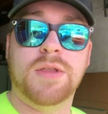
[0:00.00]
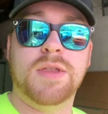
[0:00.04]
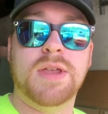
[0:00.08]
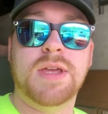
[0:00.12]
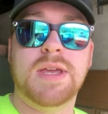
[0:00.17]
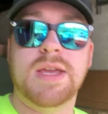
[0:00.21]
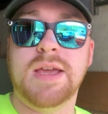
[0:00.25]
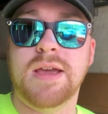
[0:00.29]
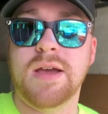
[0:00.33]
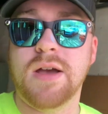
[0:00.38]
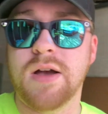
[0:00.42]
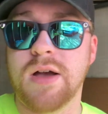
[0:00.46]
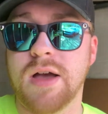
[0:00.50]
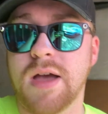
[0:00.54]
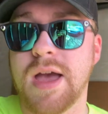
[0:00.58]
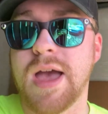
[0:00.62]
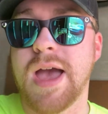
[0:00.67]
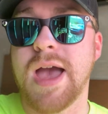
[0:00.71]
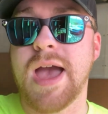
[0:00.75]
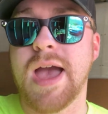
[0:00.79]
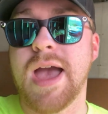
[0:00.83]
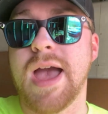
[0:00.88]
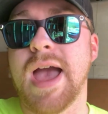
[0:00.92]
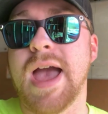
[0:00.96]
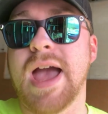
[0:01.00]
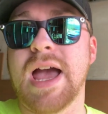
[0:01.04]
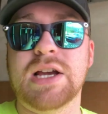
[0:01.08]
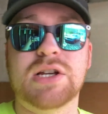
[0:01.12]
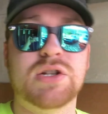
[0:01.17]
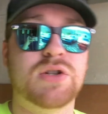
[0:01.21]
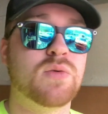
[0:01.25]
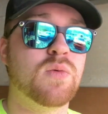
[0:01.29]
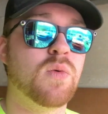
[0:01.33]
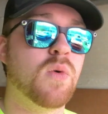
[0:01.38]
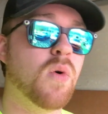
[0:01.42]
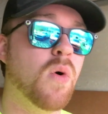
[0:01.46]
the
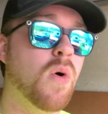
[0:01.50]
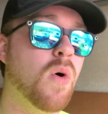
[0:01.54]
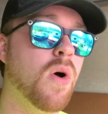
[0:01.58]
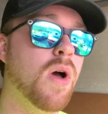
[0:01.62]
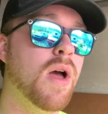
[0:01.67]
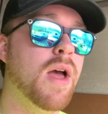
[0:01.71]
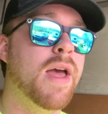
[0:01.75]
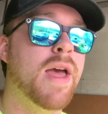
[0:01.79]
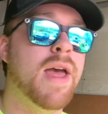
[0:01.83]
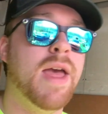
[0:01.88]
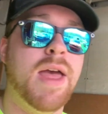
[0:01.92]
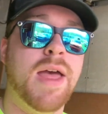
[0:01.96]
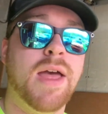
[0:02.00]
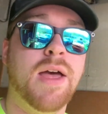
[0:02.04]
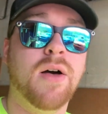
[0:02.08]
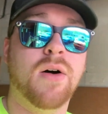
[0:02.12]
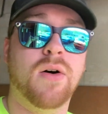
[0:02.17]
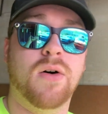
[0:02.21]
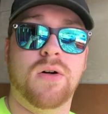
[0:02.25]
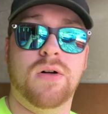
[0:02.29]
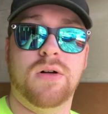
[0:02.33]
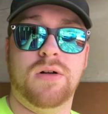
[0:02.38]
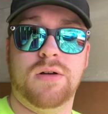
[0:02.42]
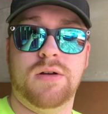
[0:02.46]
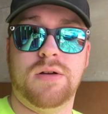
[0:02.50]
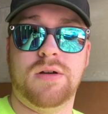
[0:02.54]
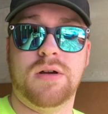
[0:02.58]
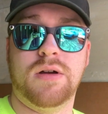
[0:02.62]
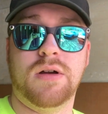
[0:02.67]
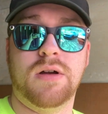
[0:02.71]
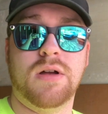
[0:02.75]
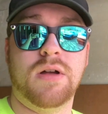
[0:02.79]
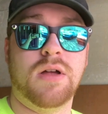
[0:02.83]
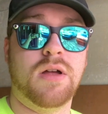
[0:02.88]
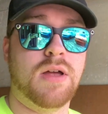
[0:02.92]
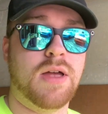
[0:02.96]
actual hell
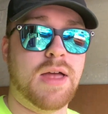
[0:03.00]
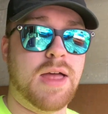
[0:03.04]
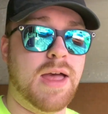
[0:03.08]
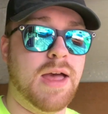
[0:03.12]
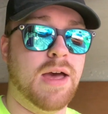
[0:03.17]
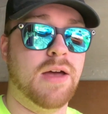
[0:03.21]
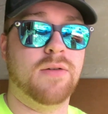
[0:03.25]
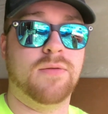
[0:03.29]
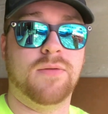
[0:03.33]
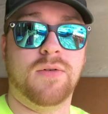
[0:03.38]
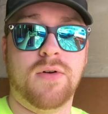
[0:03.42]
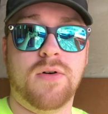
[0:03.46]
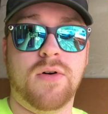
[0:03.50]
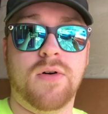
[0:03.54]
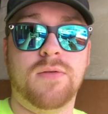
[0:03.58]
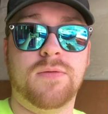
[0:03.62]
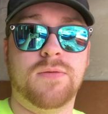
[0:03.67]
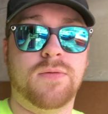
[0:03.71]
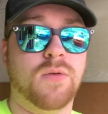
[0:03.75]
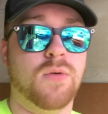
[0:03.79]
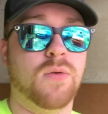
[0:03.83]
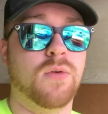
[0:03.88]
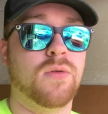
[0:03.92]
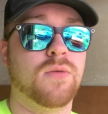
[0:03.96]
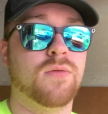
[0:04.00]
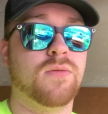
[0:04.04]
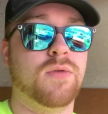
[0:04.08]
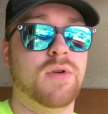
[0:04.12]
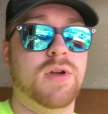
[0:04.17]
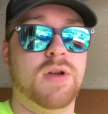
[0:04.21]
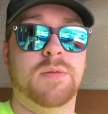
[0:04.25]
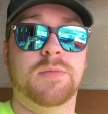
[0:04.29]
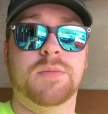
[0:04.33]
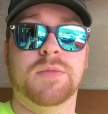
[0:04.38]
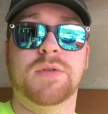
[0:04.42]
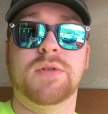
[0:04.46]
out of all 4
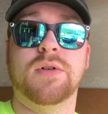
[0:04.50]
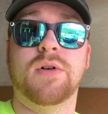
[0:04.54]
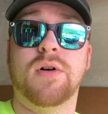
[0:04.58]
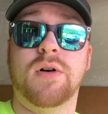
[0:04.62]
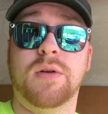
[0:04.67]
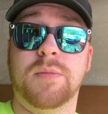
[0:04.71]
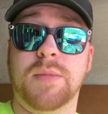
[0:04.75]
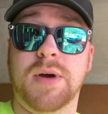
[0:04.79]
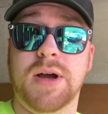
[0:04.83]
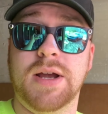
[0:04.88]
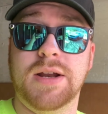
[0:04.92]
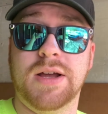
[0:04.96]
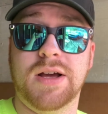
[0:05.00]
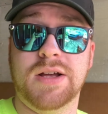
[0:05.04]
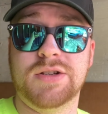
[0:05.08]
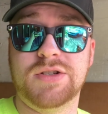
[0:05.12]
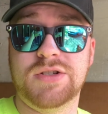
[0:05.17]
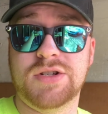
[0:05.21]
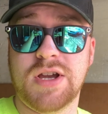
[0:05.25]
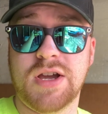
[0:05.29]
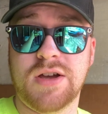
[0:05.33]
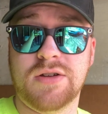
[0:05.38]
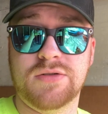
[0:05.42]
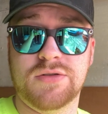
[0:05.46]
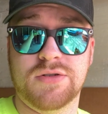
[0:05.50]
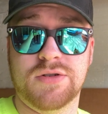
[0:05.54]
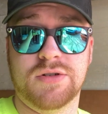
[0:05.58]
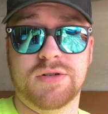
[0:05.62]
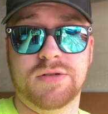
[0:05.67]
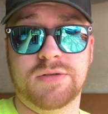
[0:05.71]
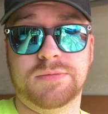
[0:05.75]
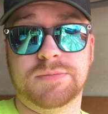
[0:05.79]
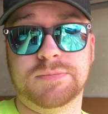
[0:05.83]
rims on my Dodge Challenger.